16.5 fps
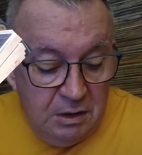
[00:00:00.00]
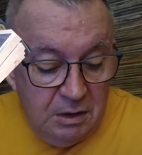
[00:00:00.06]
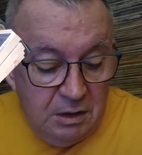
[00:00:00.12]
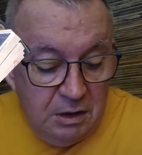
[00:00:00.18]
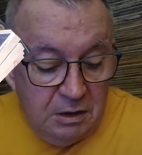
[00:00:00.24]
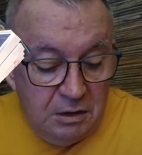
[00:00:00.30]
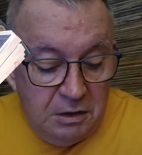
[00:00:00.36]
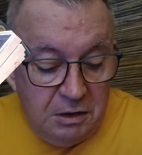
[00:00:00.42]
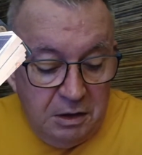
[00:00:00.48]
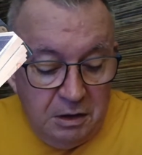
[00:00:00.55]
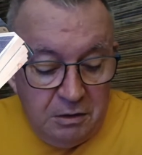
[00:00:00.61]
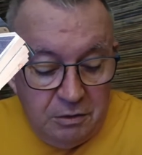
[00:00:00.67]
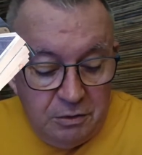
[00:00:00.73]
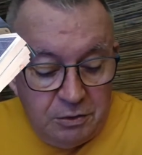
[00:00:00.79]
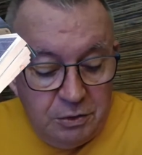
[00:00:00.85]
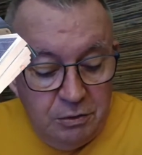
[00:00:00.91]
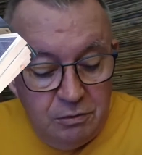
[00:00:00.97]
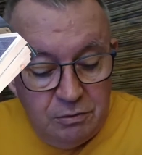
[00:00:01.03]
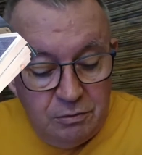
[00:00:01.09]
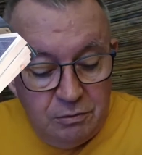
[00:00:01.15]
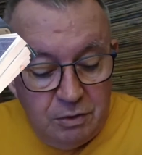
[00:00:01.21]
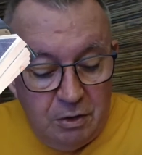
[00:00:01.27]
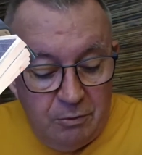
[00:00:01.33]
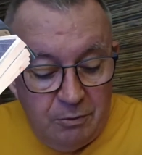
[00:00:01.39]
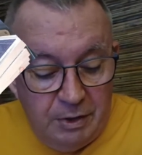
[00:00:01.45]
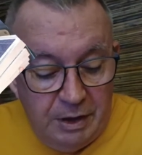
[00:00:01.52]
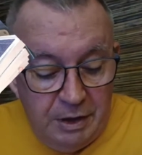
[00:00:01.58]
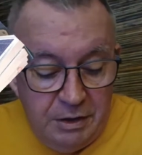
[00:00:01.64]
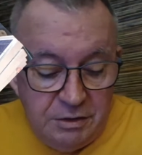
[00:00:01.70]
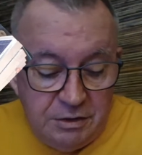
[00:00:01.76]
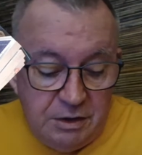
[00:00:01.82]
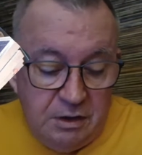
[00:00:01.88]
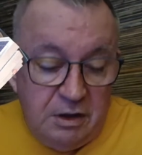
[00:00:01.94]
And the other 2
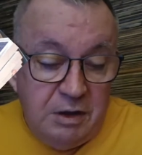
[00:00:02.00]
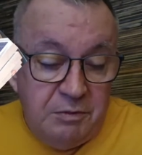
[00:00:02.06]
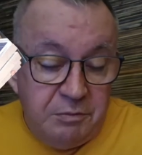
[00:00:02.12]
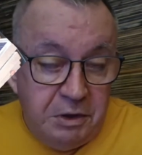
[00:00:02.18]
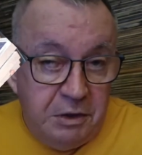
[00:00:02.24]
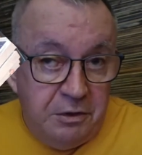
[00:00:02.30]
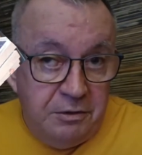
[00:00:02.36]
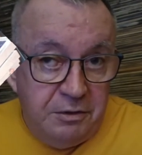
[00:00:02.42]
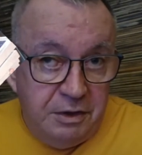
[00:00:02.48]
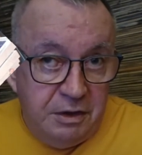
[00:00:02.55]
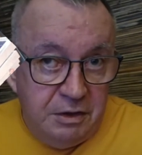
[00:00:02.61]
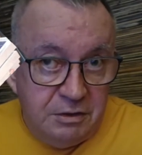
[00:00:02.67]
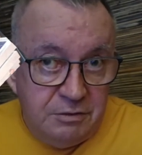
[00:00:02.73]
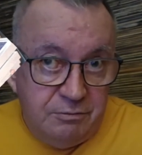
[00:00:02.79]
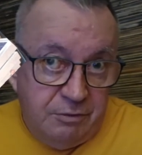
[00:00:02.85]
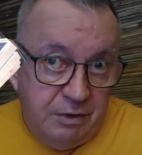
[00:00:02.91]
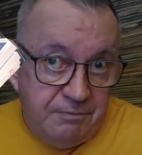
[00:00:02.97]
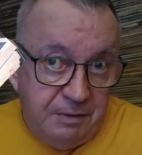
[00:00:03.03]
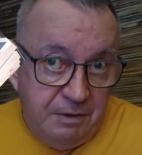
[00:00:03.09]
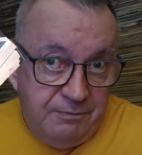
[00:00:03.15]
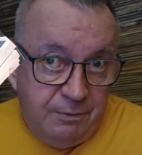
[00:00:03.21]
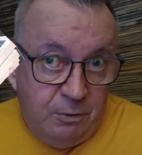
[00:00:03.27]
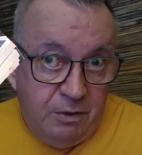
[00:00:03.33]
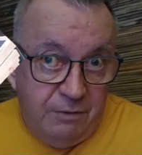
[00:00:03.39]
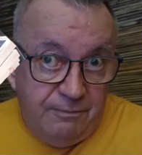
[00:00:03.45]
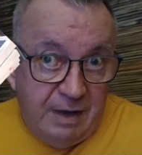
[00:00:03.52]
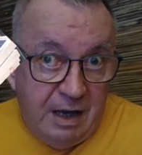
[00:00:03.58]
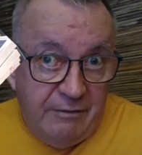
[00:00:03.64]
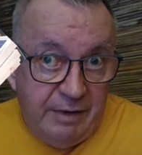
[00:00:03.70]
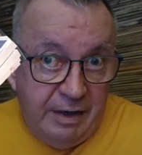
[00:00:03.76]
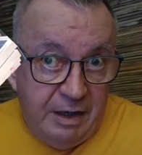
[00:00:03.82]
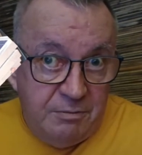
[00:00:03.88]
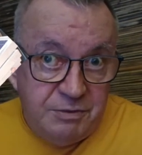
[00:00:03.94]
arrays, the 1100 is roughly
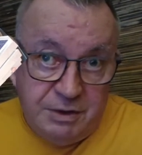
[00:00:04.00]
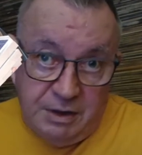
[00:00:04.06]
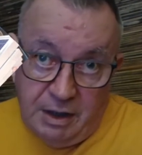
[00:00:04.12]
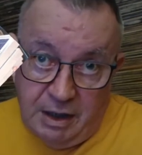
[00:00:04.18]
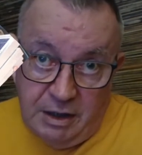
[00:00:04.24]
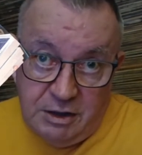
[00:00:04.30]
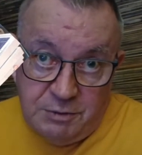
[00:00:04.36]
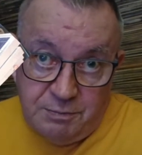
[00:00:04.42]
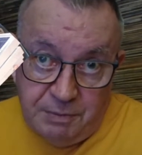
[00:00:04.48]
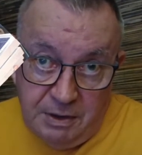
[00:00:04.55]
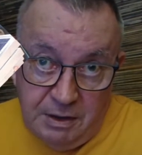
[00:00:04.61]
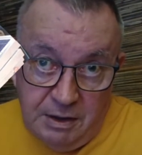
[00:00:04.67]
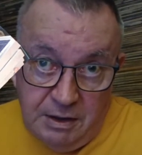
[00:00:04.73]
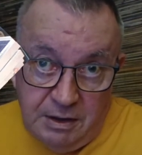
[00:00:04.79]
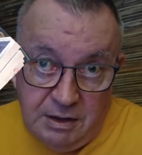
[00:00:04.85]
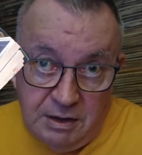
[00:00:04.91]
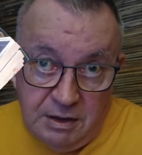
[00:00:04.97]
45 amps at its peak,